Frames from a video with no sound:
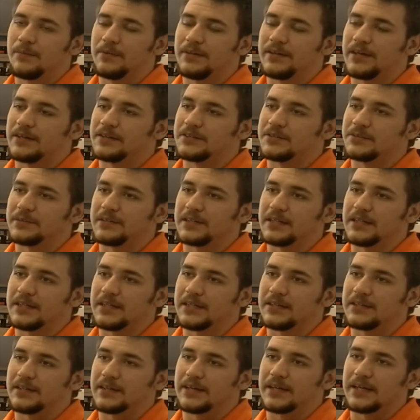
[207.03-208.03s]
That's with
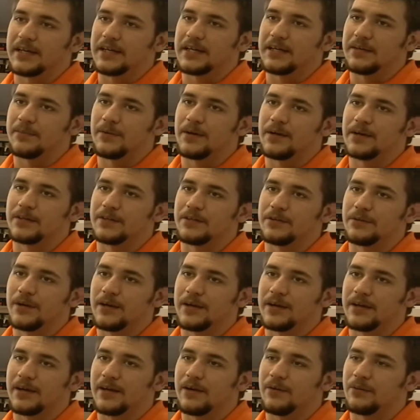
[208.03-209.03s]
anything. Anybody you
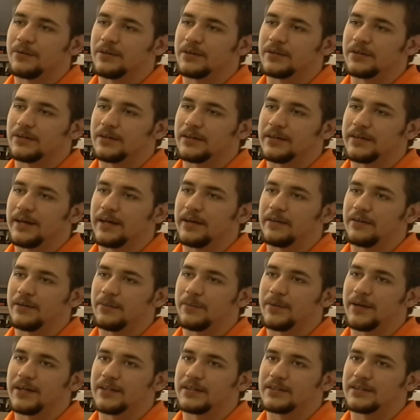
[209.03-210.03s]
hang out with on a daily
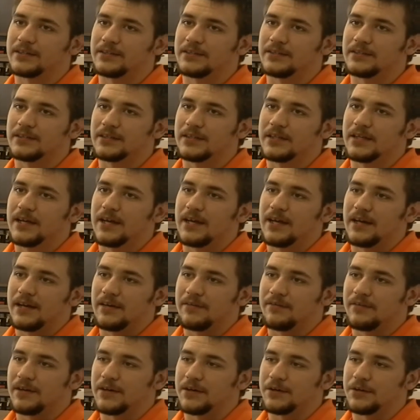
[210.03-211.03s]
basis,
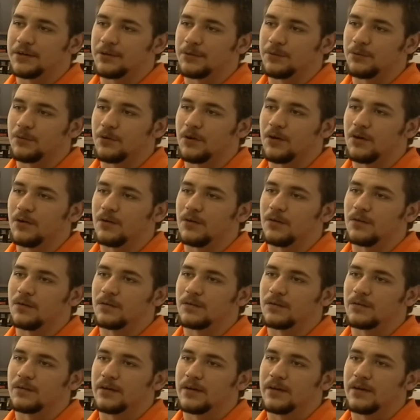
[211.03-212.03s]
if they do wrong
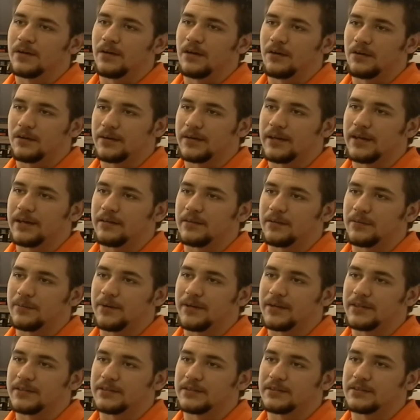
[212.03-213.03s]
on a daily
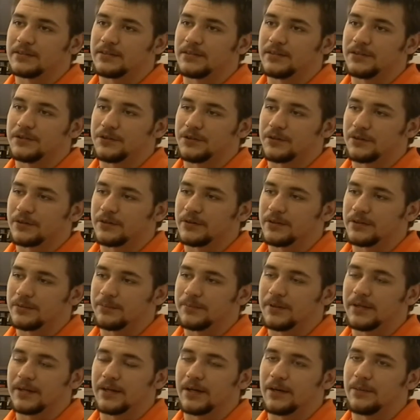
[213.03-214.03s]
basis, then you're going to
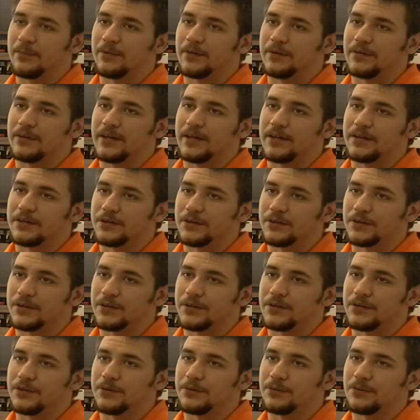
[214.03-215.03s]
pick up on that and you're
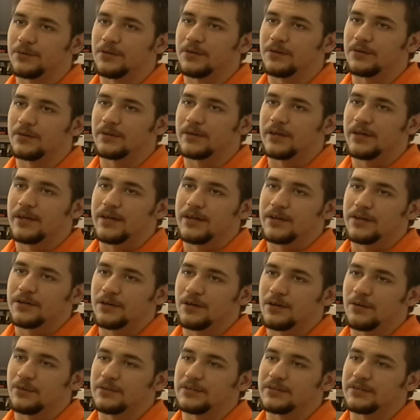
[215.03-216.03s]
going to do wrong.
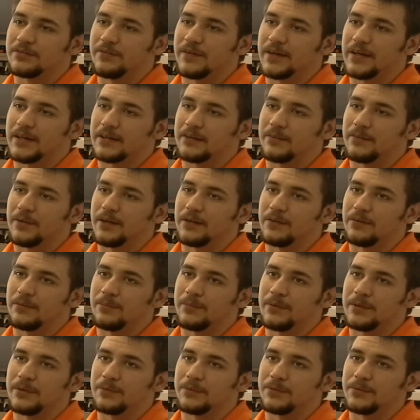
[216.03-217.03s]
You're always affected by the
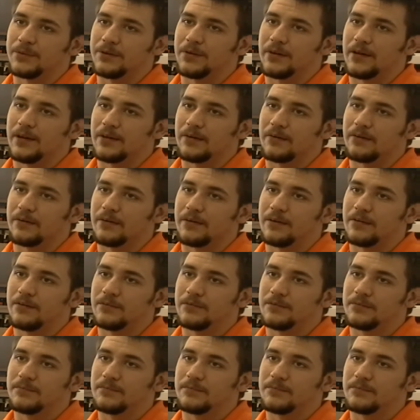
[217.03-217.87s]
people you hang around.